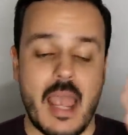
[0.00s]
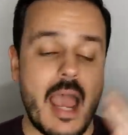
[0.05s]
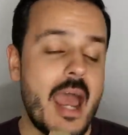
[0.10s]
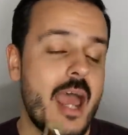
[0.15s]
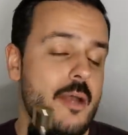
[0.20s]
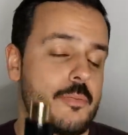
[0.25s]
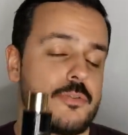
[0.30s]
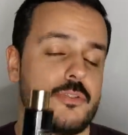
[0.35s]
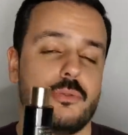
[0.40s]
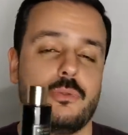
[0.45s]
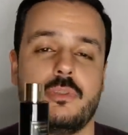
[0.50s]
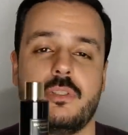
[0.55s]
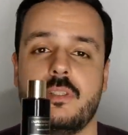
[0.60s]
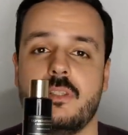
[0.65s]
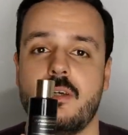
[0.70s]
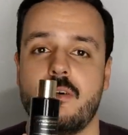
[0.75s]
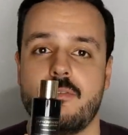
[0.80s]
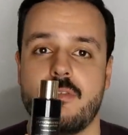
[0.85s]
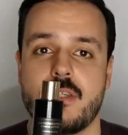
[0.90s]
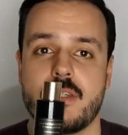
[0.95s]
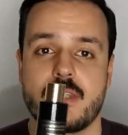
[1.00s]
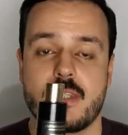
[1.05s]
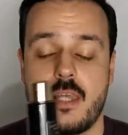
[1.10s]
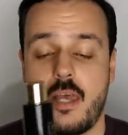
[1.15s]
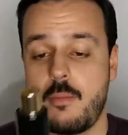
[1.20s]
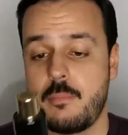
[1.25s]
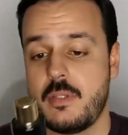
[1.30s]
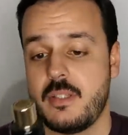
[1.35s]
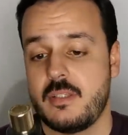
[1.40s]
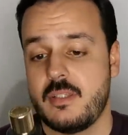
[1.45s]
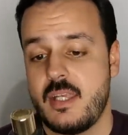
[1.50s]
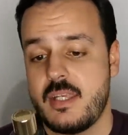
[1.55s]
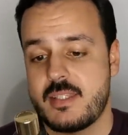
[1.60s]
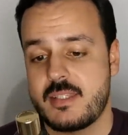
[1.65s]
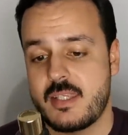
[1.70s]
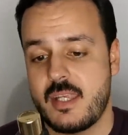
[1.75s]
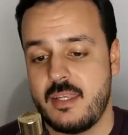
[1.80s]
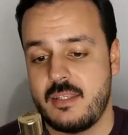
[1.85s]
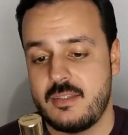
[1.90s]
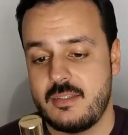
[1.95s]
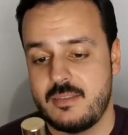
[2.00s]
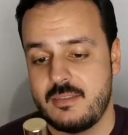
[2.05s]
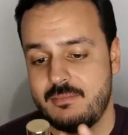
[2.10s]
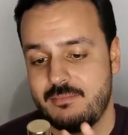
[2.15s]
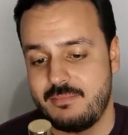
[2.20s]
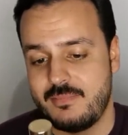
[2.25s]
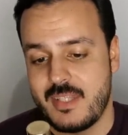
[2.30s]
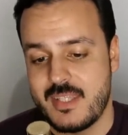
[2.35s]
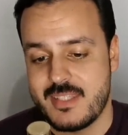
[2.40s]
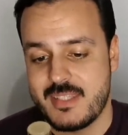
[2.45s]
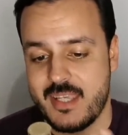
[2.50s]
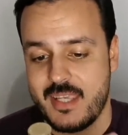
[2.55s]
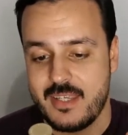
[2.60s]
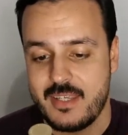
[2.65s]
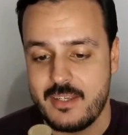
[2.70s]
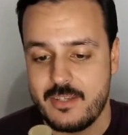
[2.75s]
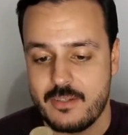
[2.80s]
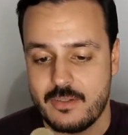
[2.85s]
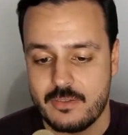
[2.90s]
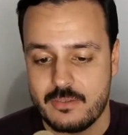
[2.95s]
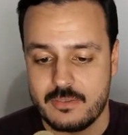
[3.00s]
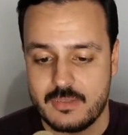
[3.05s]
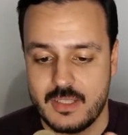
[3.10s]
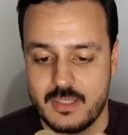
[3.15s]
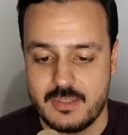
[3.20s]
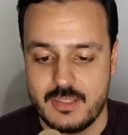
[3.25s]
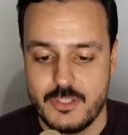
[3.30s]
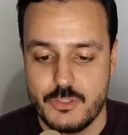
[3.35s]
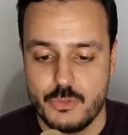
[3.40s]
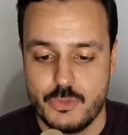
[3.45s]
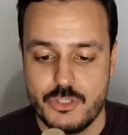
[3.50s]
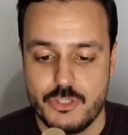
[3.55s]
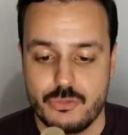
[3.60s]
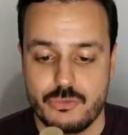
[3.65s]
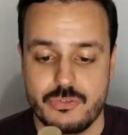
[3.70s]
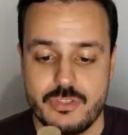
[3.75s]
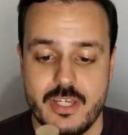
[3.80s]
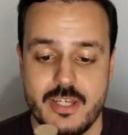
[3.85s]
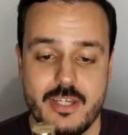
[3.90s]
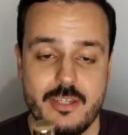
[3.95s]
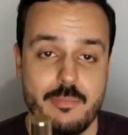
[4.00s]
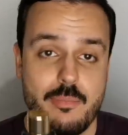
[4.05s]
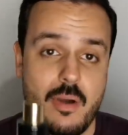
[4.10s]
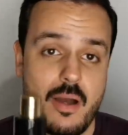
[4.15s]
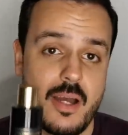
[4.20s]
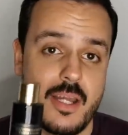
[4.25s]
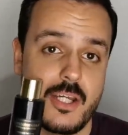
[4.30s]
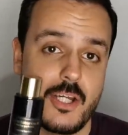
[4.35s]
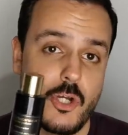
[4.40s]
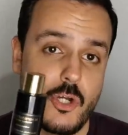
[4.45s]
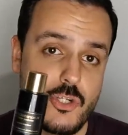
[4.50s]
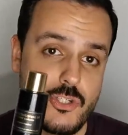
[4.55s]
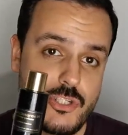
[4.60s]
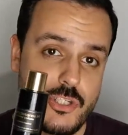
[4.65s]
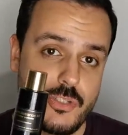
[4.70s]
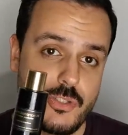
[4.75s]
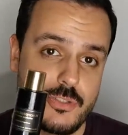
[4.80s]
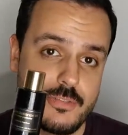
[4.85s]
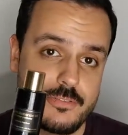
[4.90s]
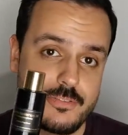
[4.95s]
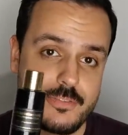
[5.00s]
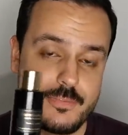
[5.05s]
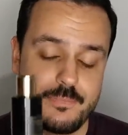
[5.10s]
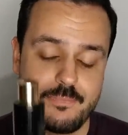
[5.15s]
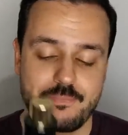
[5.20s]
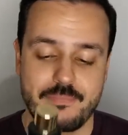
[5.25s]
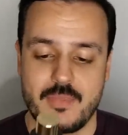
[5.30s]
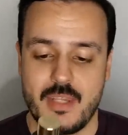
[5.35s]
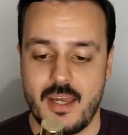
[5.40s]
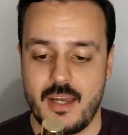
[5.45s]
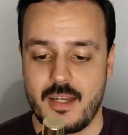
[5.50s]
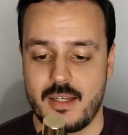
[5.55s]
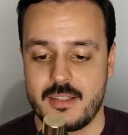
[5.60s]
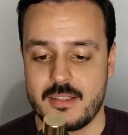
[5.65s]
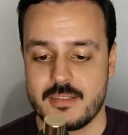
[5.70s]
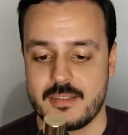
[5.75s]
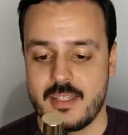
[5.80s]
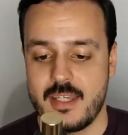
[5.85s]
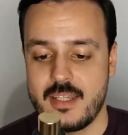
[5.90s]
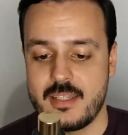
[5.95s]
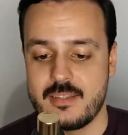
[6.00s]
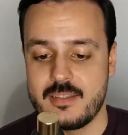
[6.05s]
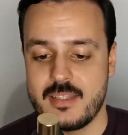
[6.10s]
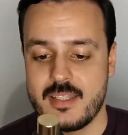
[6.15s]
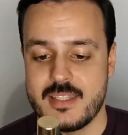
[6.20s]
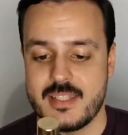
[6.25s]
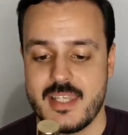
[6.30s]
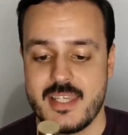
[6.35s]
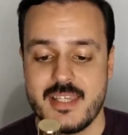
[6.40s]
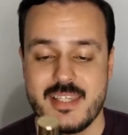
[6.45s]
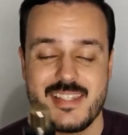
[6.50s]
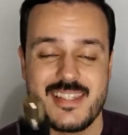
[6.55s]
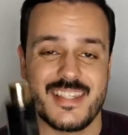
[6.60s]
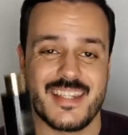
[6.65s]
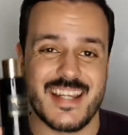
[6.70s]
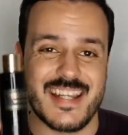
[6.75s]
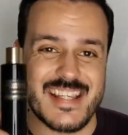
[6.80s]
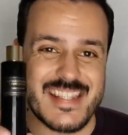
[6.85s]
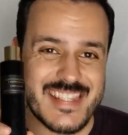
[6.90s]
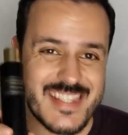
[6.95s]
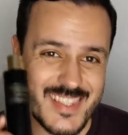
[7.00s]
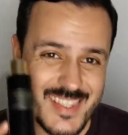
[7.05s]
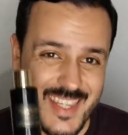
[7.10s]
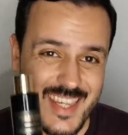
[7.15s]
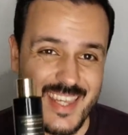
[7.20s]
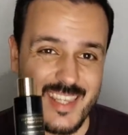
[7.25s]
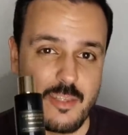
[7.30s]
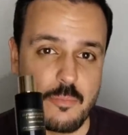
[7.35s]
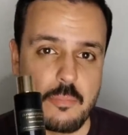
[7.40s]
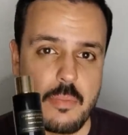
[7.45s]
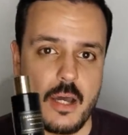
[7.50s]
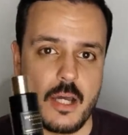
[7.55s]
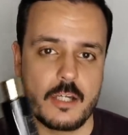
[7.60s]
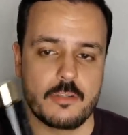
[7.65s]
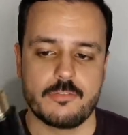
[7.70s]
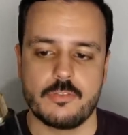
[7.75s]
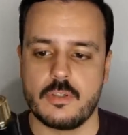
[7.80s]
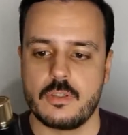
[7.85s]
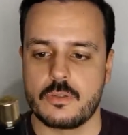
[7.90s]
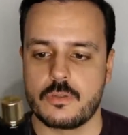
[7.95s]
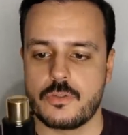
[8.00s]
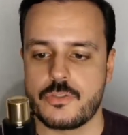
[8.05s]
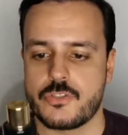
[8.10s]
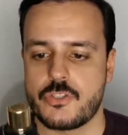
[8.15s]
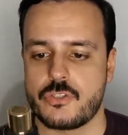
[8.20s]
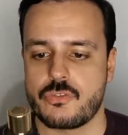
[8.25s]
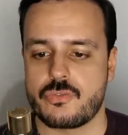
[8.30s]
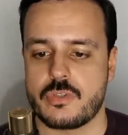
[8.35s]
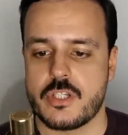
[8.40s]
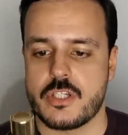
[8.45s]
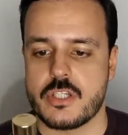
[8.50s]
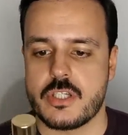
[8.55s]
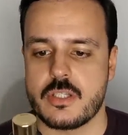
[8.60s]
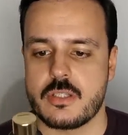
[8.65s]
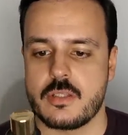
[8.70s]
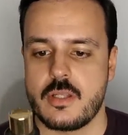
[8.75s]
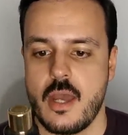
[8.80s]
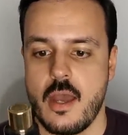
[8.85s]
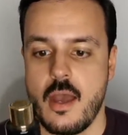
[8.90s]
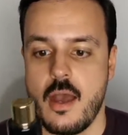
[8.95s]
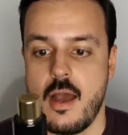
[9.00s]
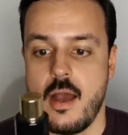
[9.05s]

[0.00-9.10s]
I absolutely love this. I mean, they say they say here that this was created by Roja Dove um, and this is an extrait de parfum concentration.